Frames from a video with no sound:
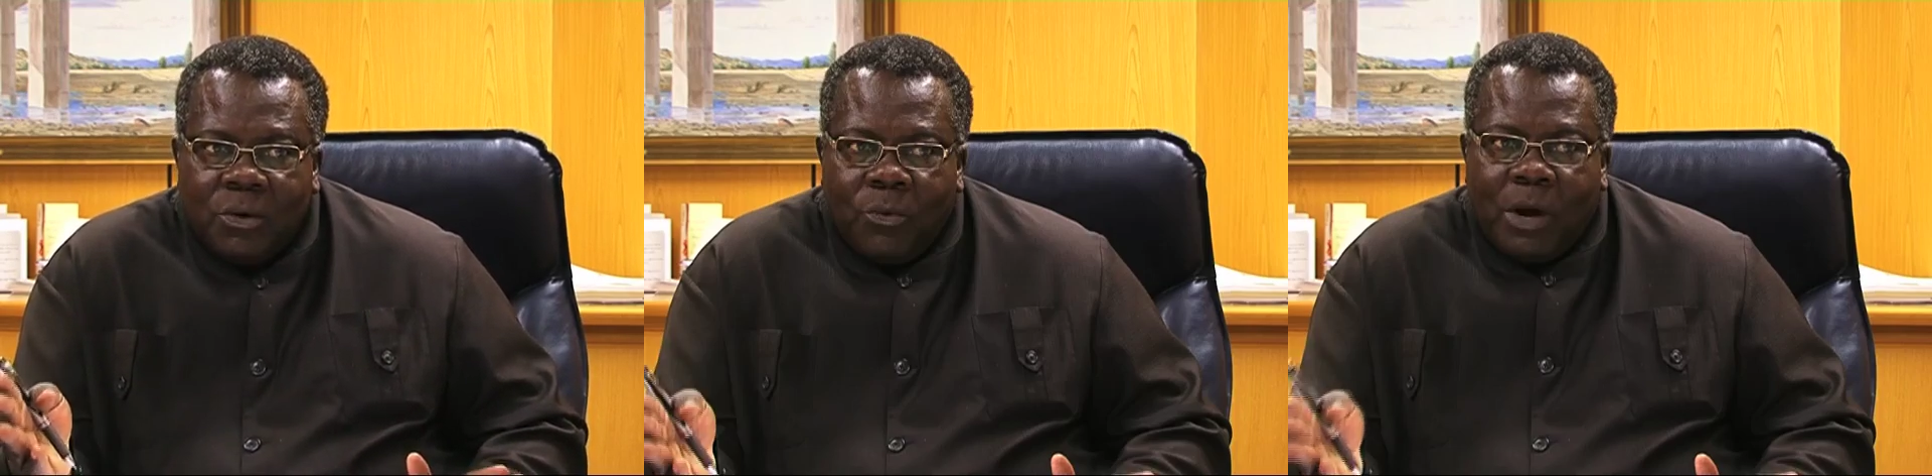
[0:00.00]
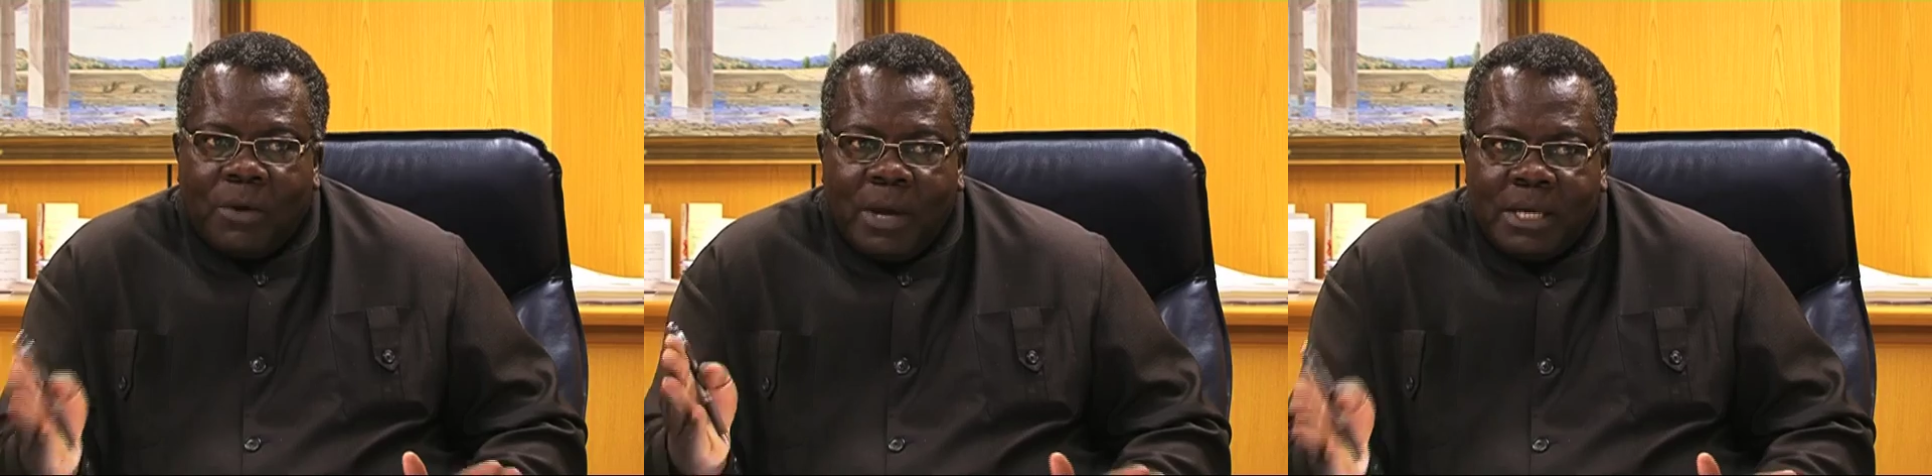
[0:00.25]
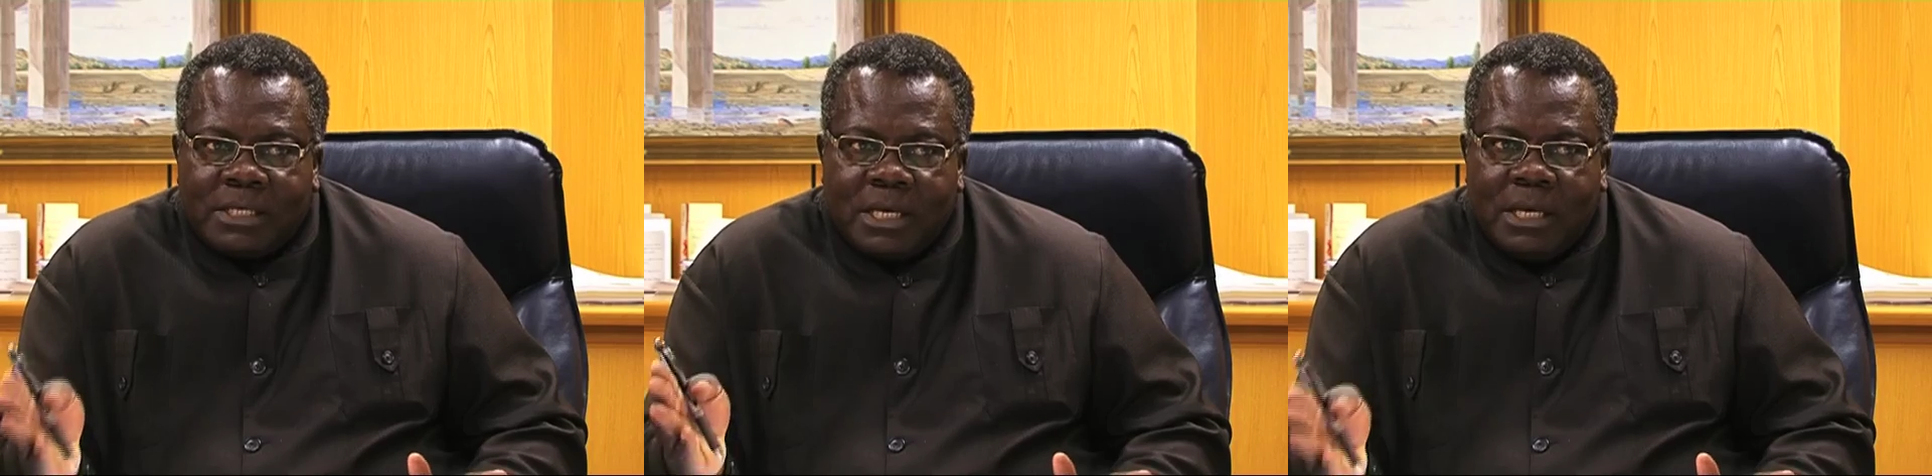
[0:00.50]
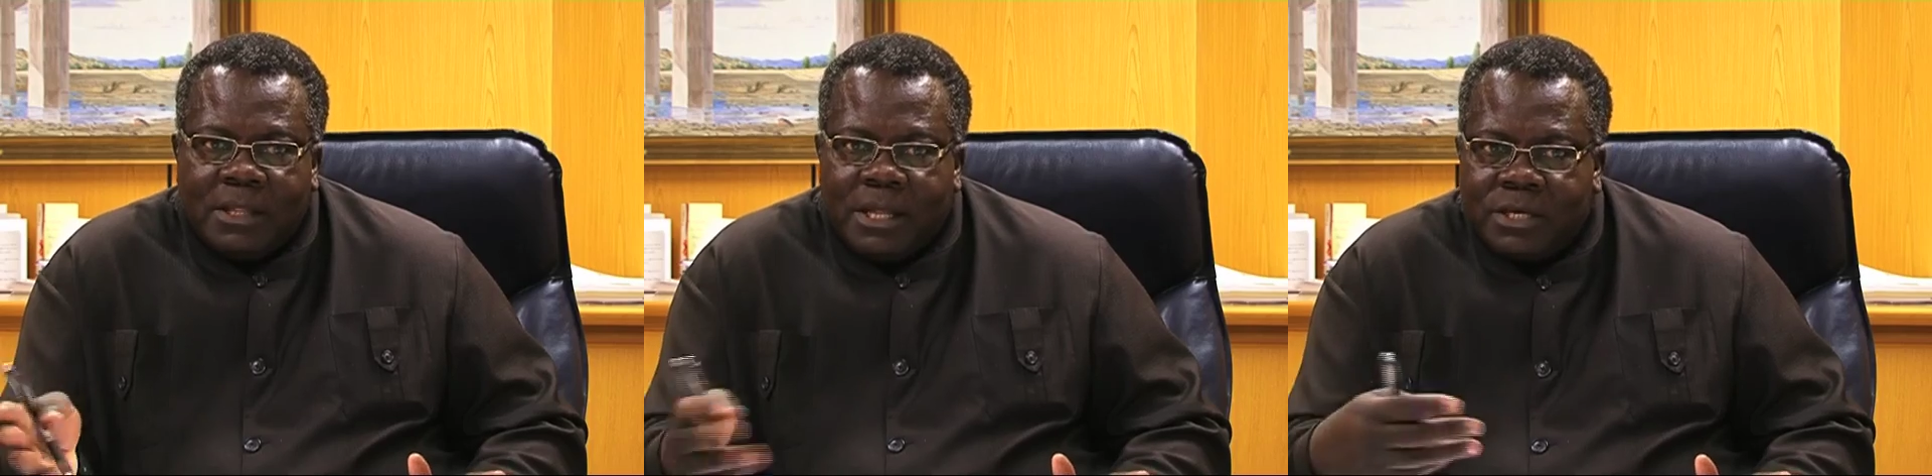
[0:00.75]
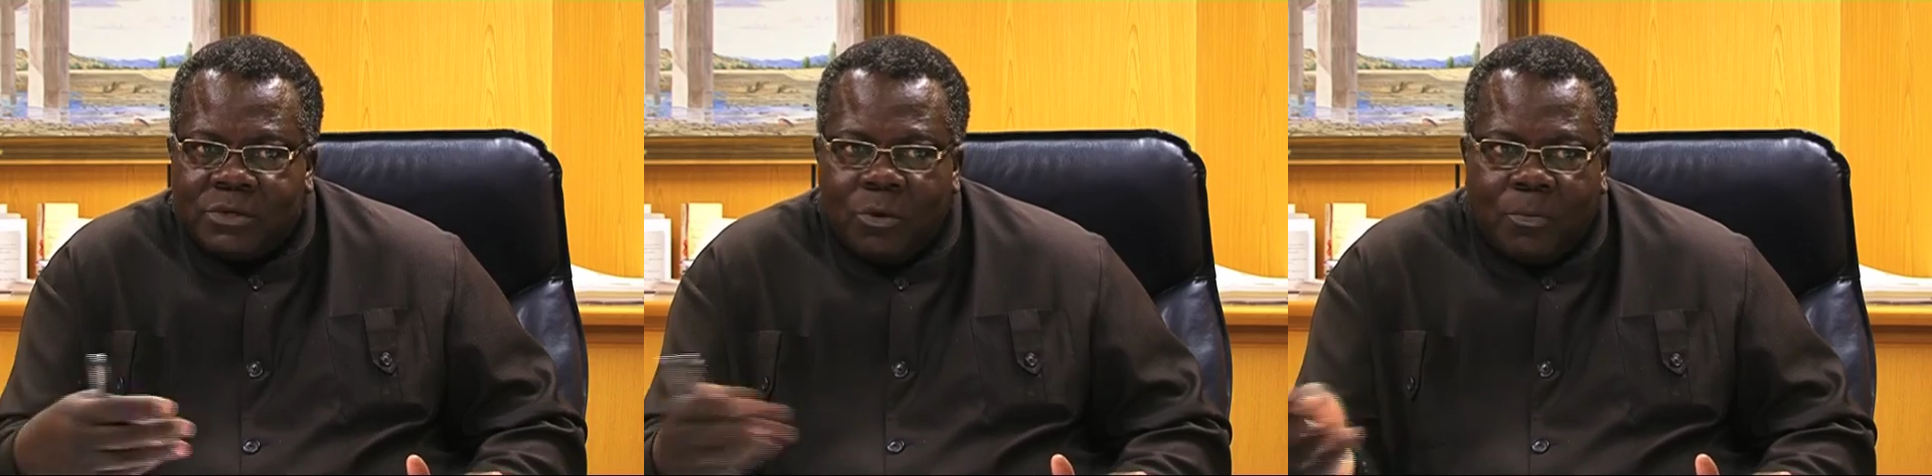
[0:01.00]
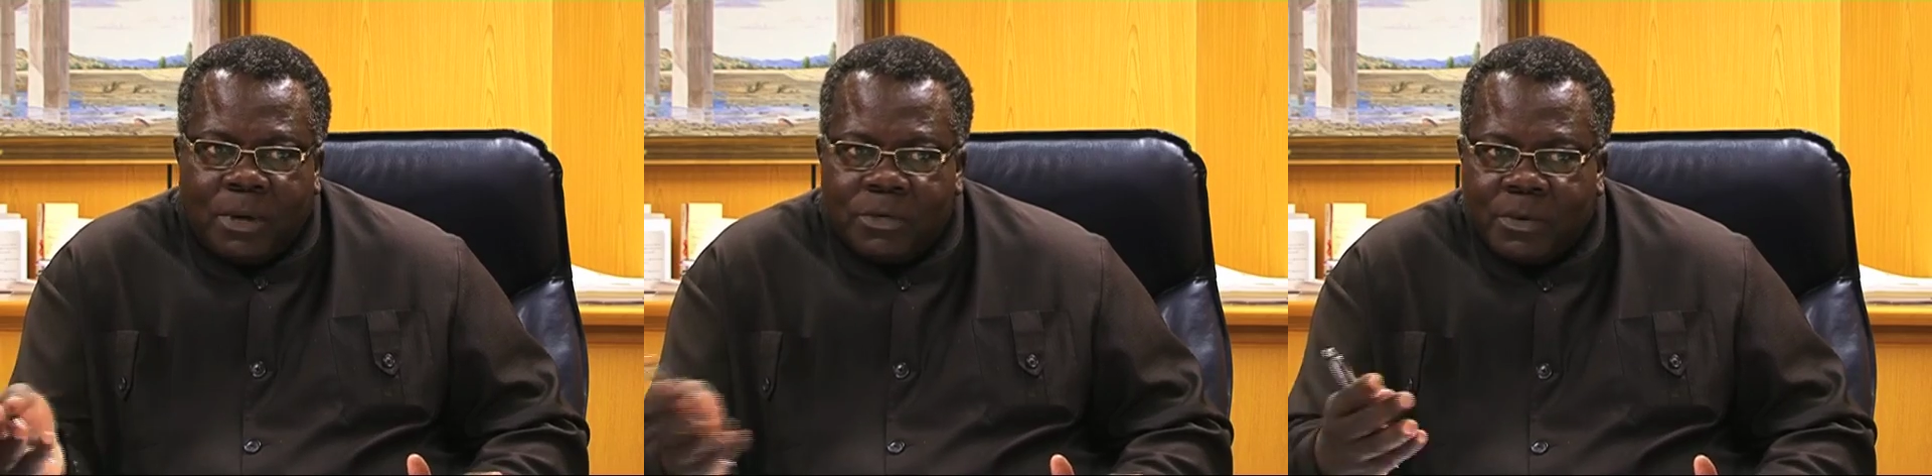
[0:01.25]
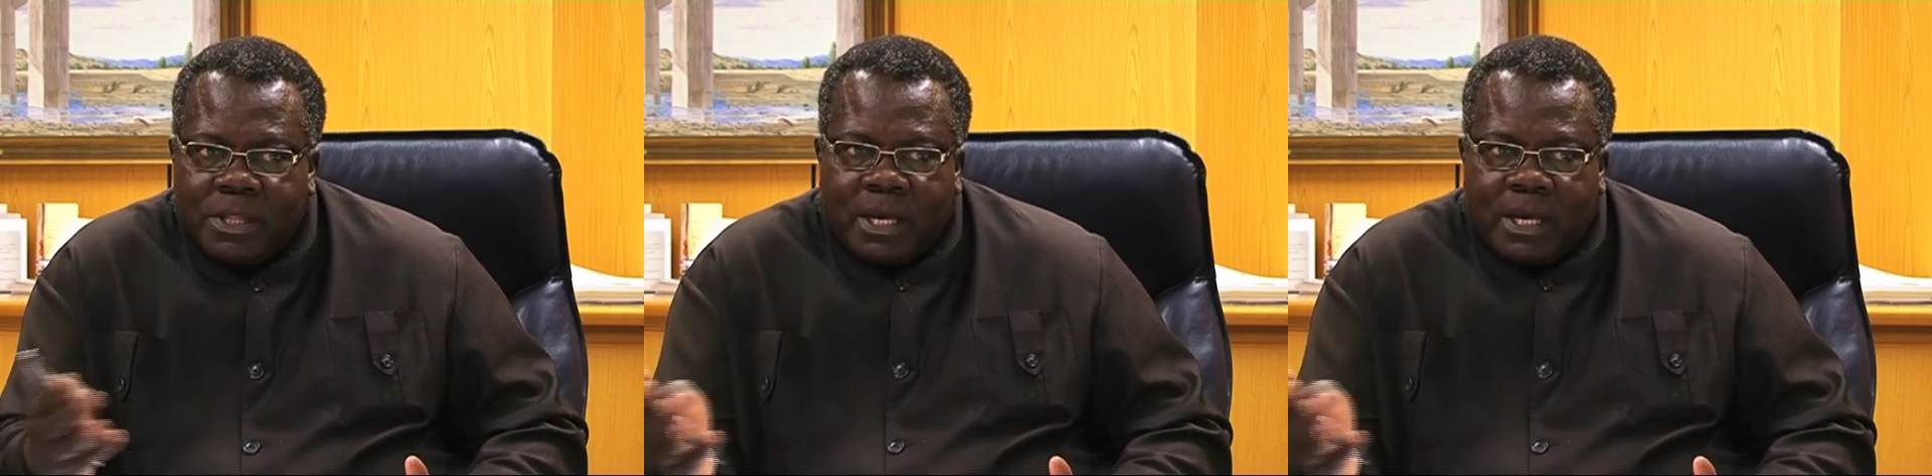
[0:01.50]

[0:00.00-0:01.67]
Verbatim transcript: While we are saying there is no place where